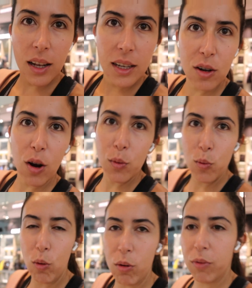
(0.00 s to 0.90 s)
underground
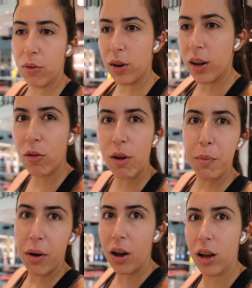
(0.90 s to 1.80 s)
walk in Green
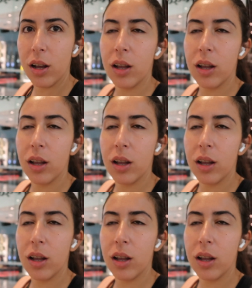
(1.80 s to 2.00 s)
Park